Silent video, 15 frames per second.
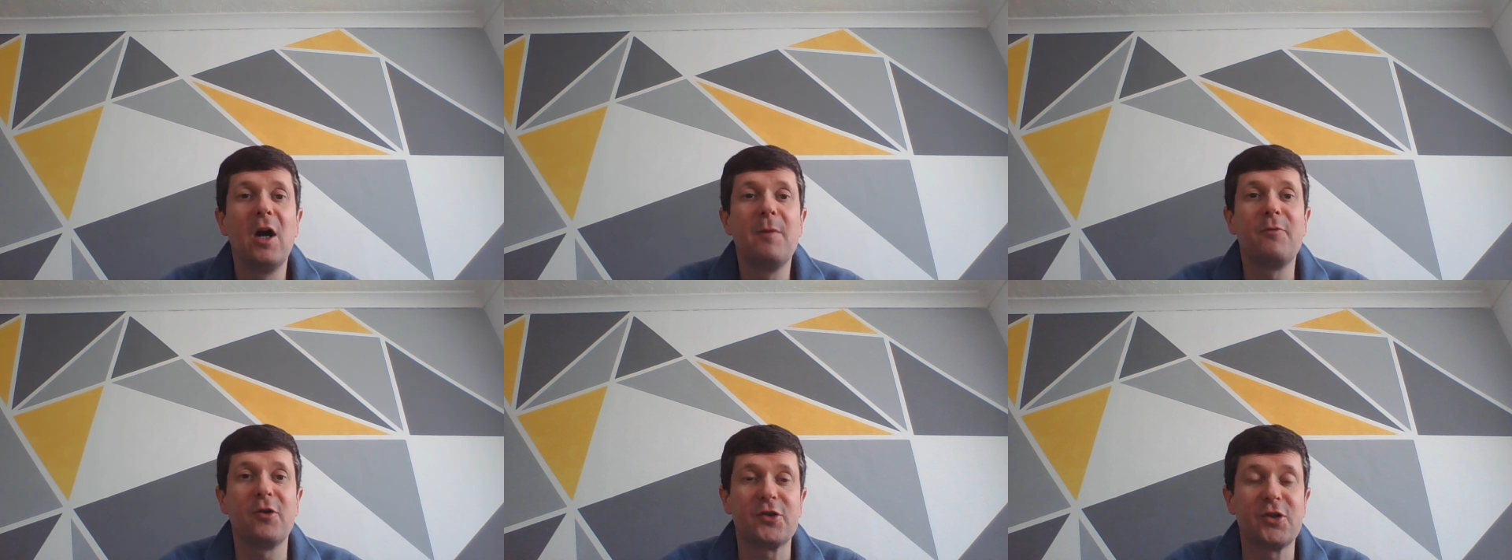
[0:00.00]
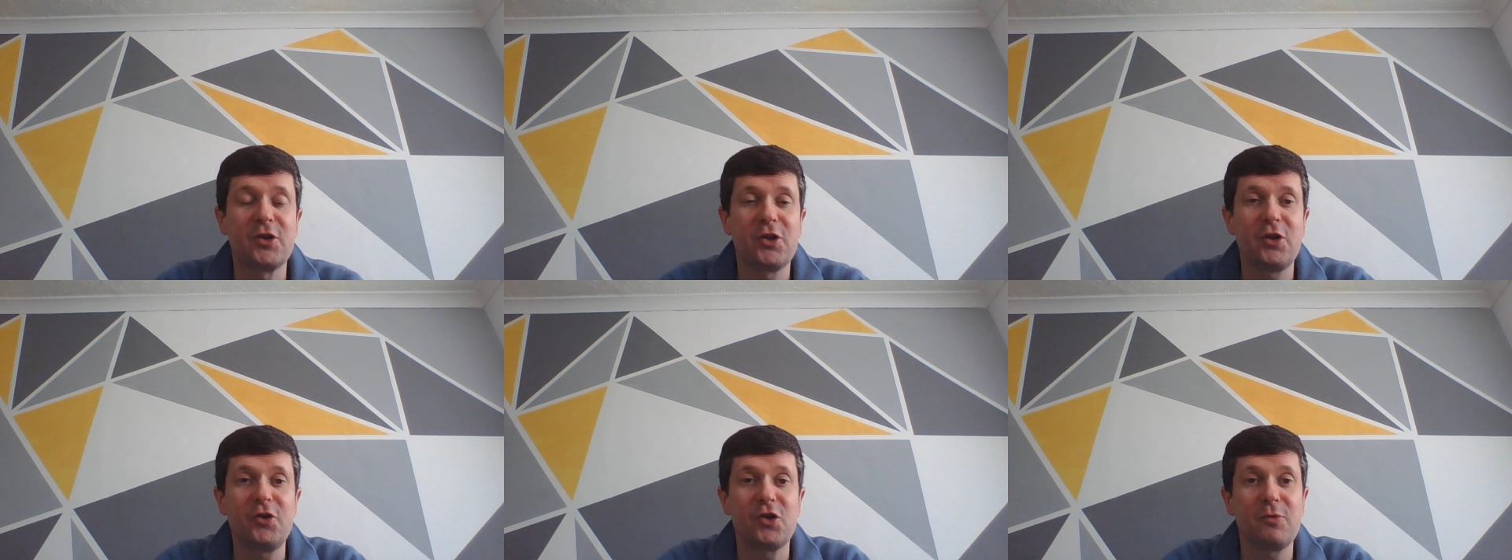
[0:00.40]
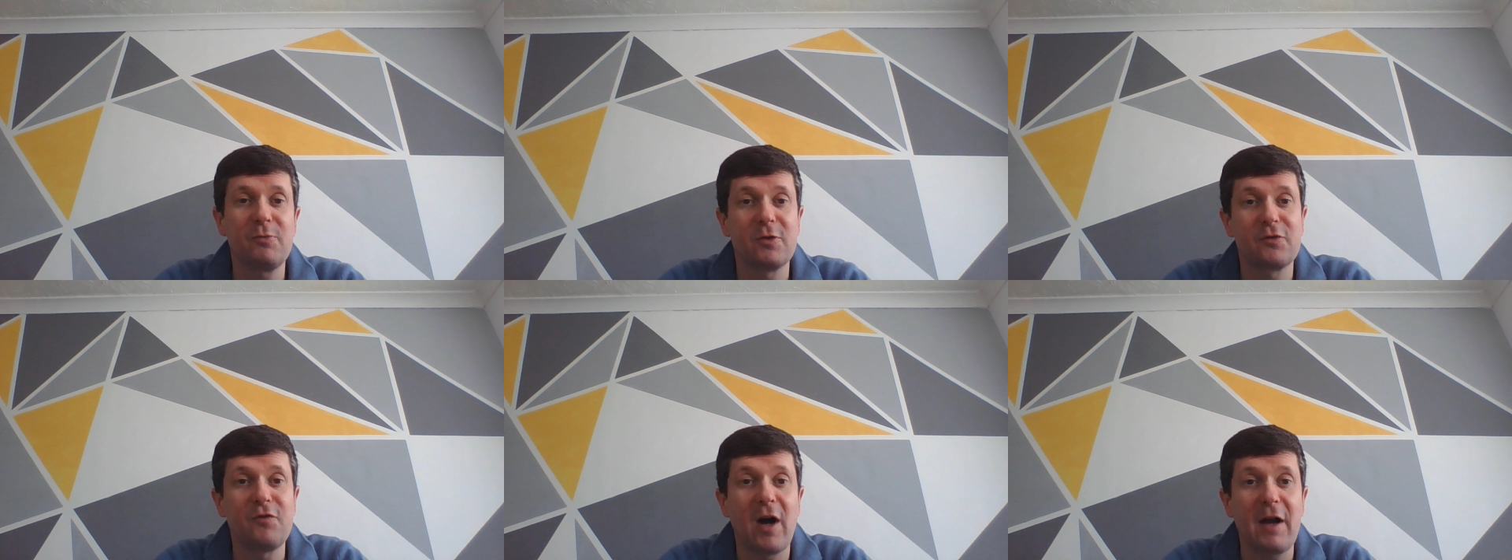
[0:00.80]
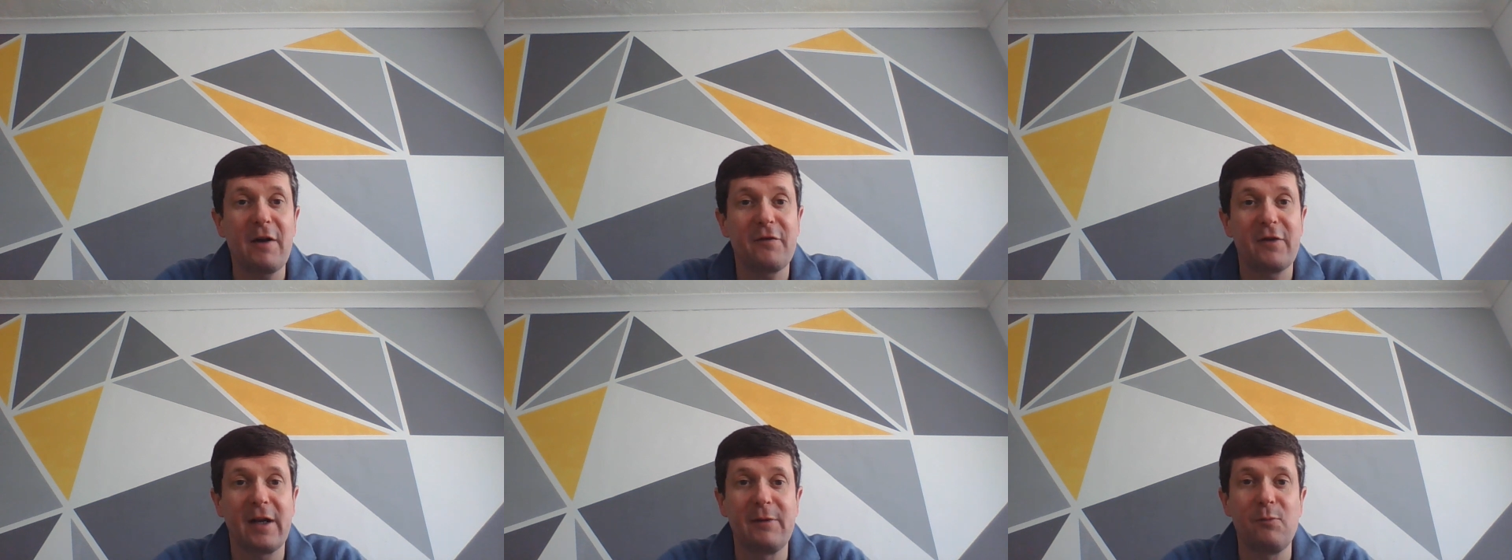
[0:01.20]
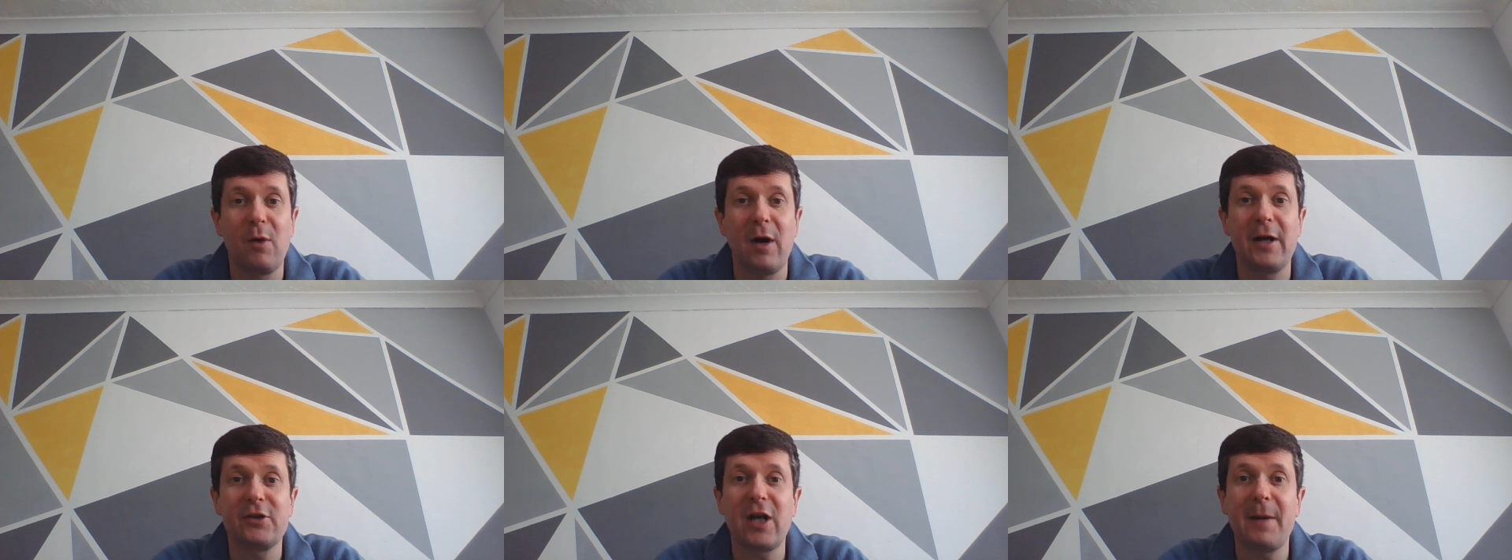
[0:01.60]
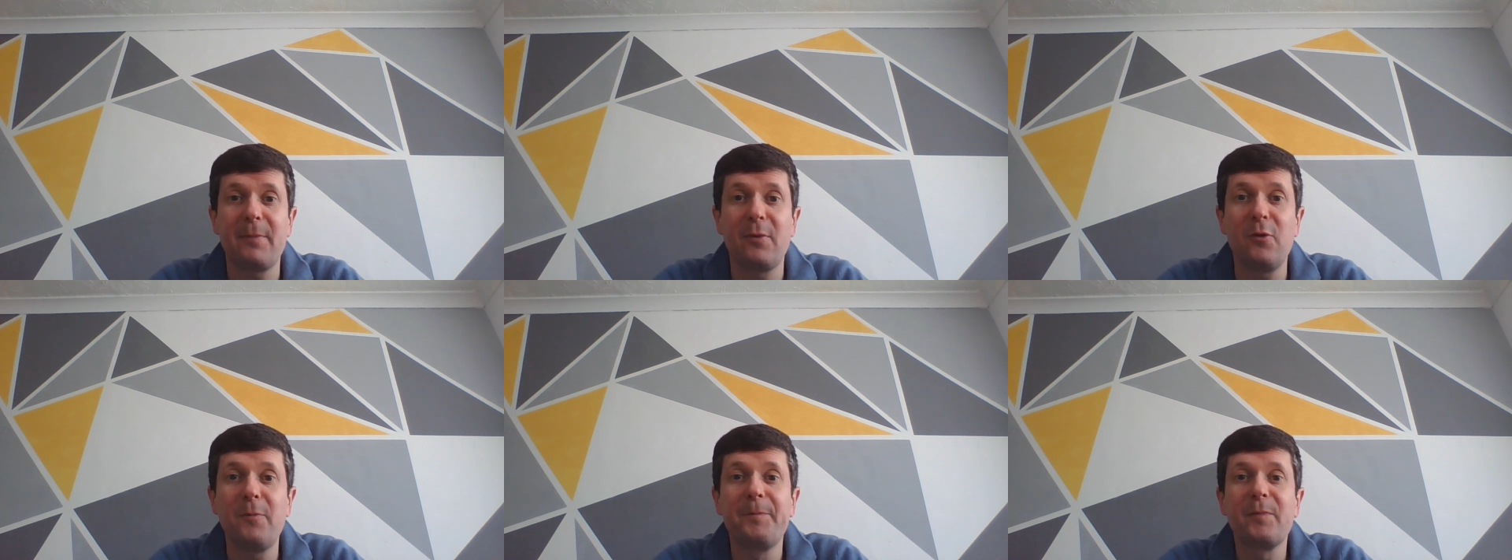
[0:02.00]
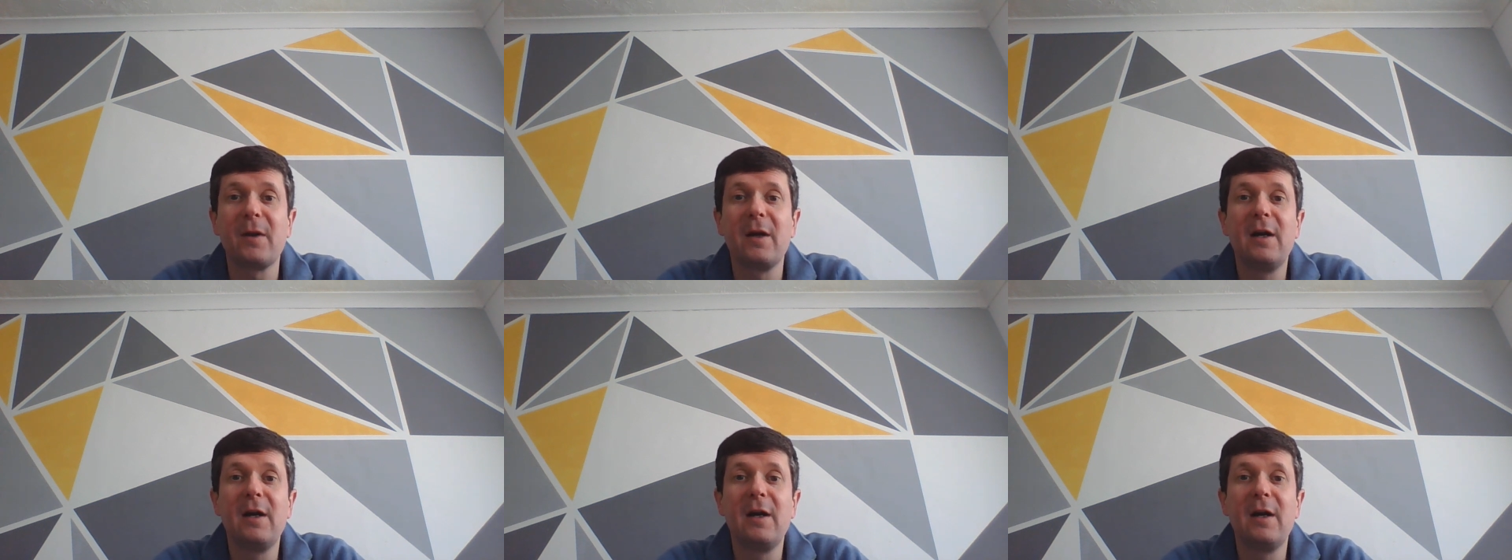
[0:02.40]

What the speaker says: Prostitution was rife in Whitechapel.